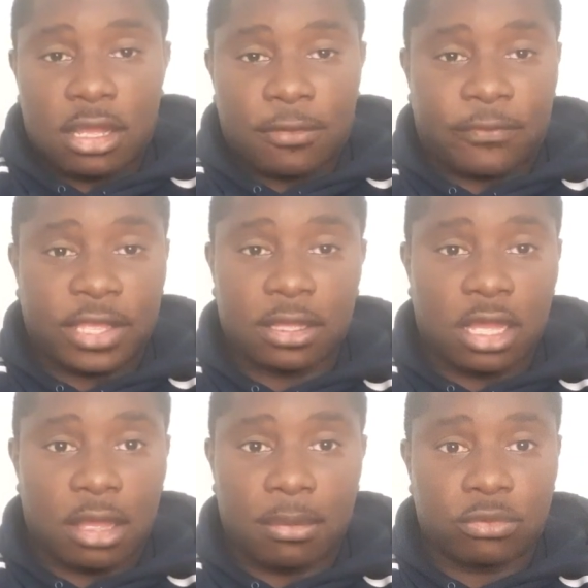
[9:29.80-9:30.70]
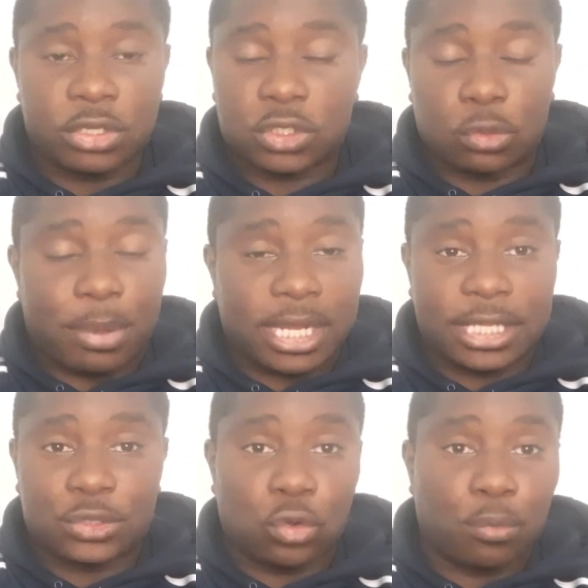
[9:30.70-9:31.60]
think Crystal
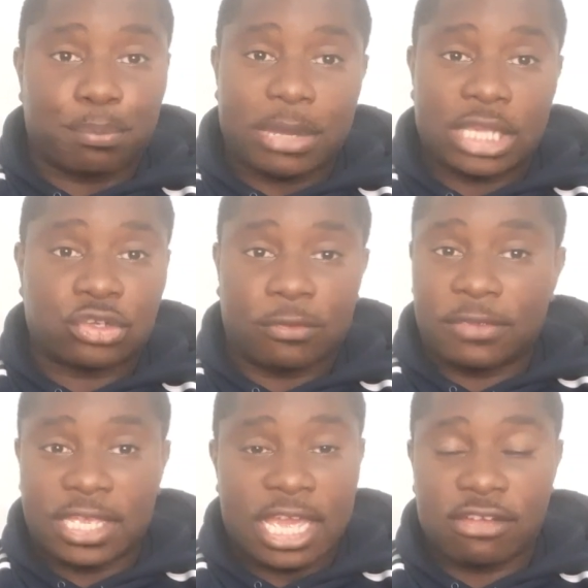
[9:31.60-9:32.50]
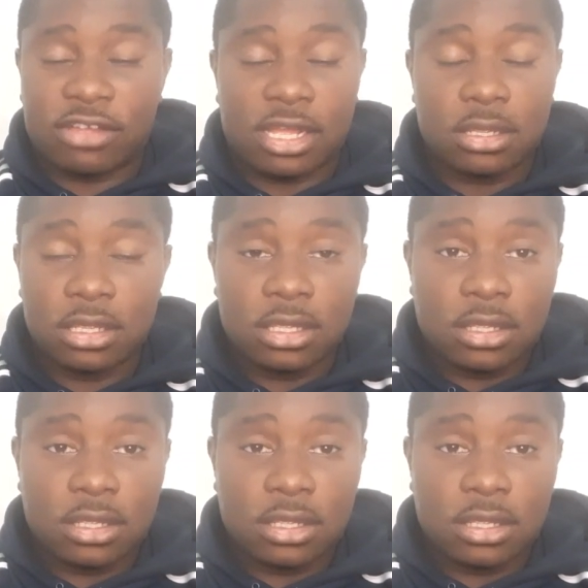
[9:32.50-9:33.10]
Palace or Patrick Vieira,